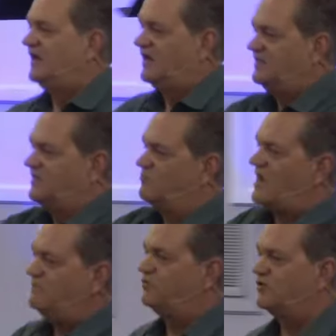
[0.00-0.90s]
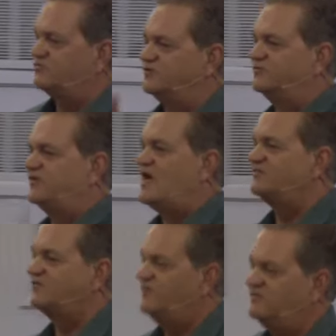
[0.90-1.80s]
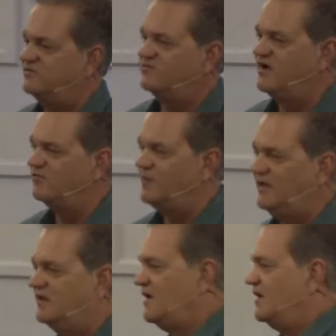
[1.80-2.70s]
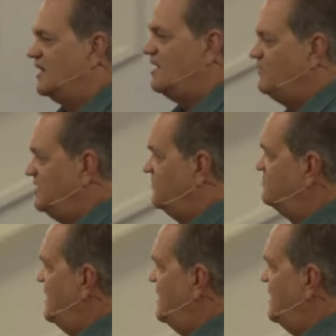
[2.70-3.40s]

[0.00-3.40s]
and let them write books on philosophies of government, communist